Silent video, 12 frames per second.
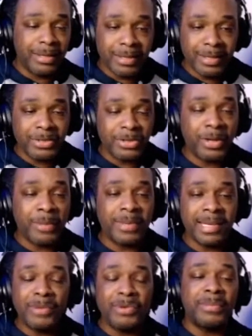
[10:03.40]
You know what I
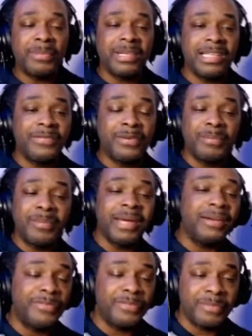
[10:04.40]
mean? It would have been even
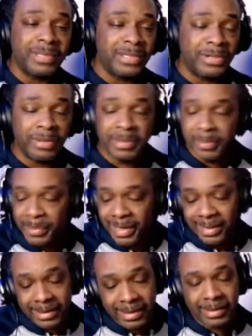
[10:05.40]
better for me. You know what I mean? But I
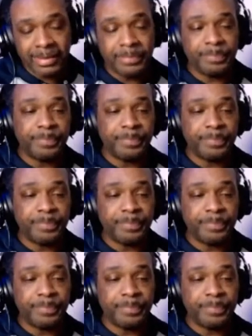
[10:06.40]
didn't.